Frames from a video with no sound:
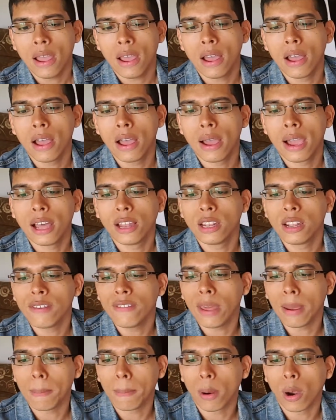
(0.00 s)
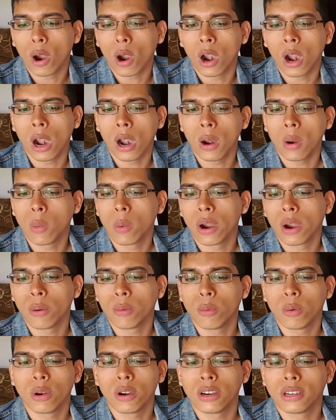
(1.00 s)
I love that part
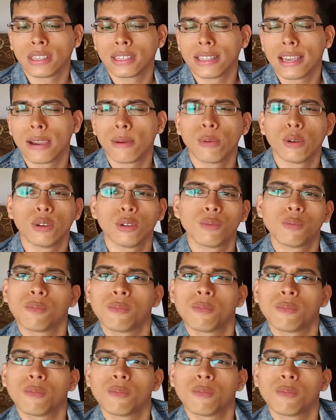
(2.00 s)
where it's like, where